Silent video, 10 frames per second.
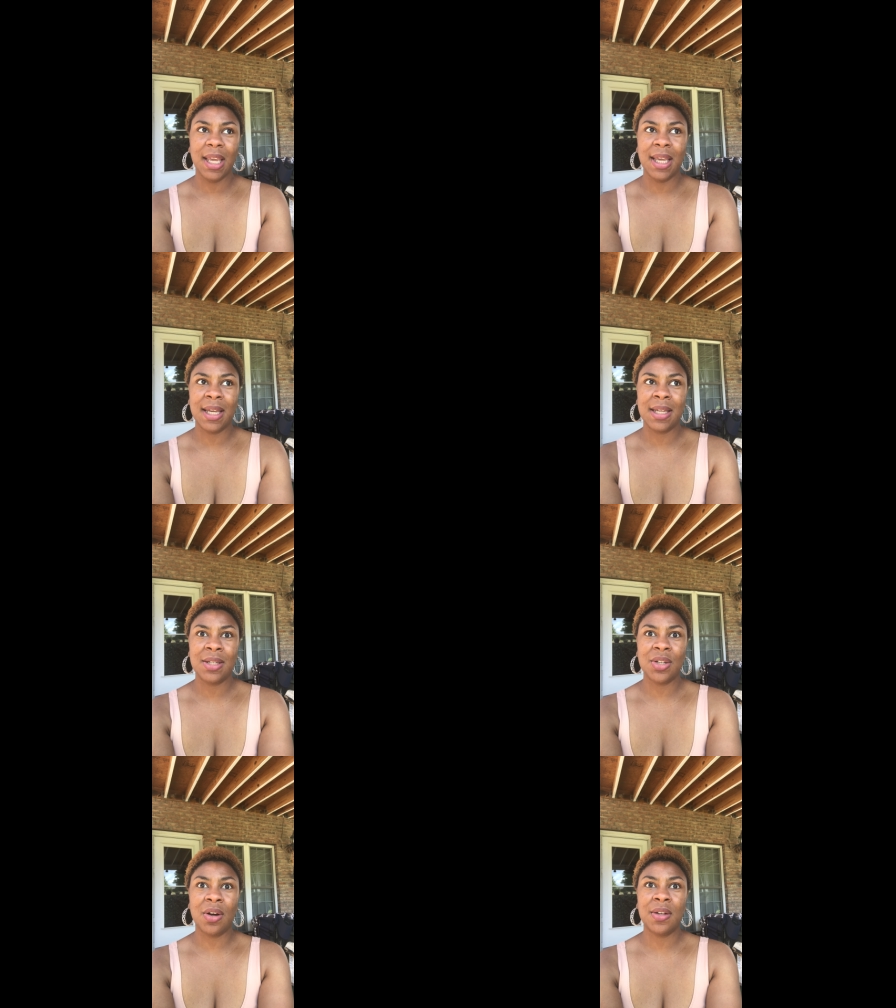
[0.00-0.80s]

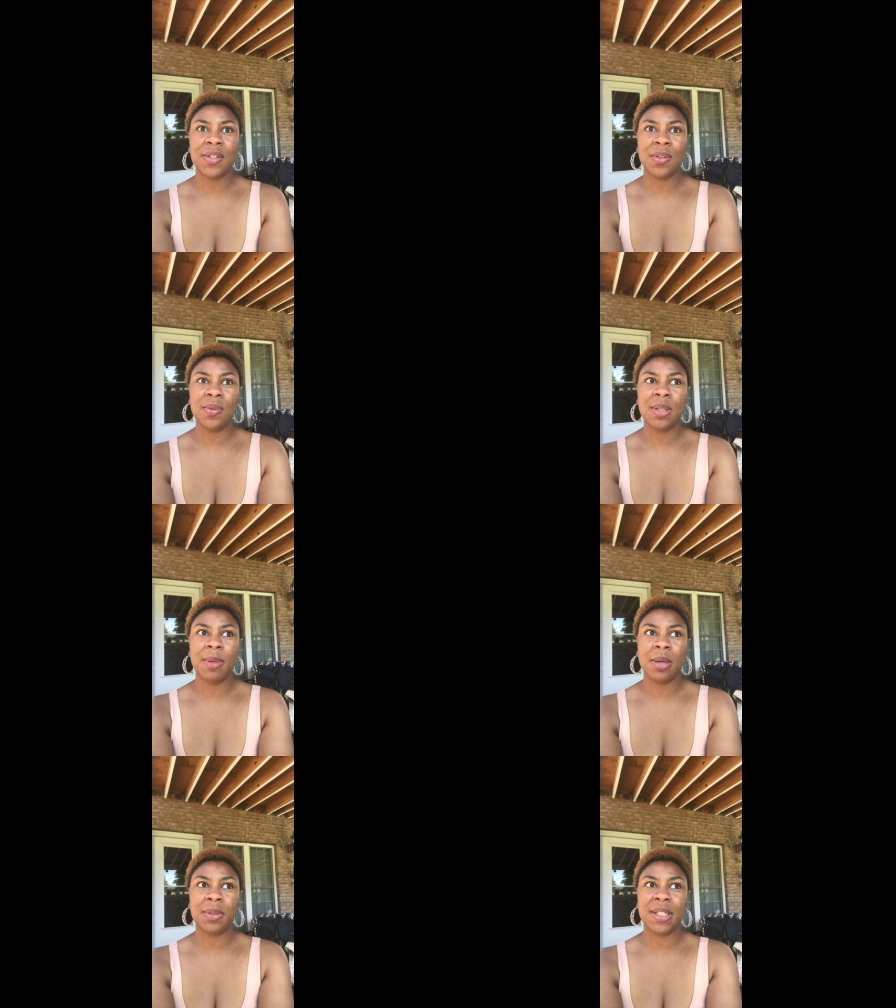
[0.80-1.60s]
and also to
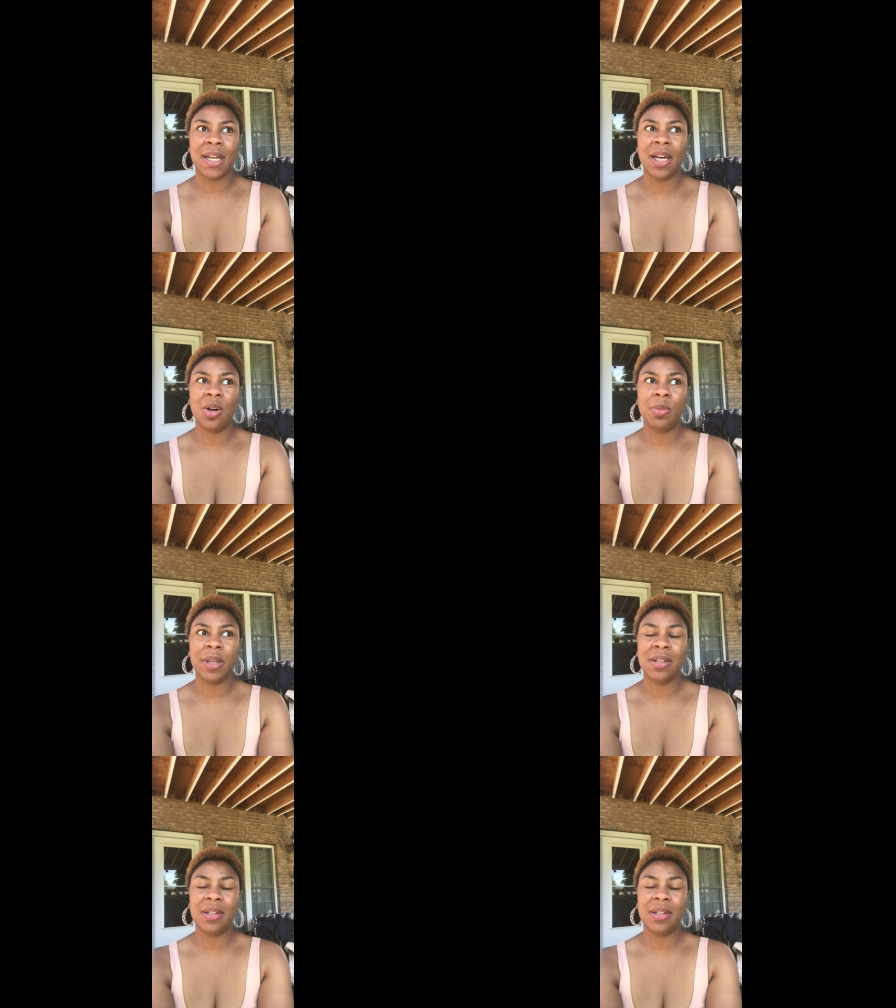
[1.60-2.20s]
be able to help